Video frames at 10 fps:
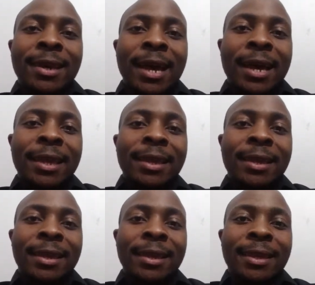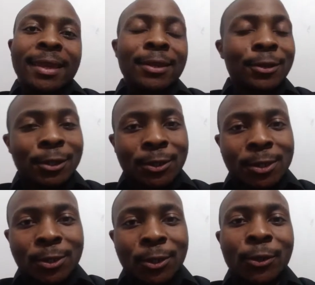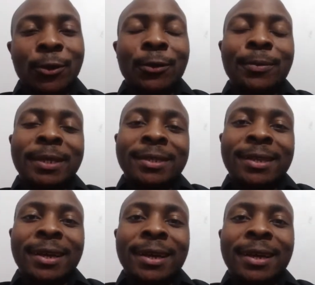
I introduce to you Mr.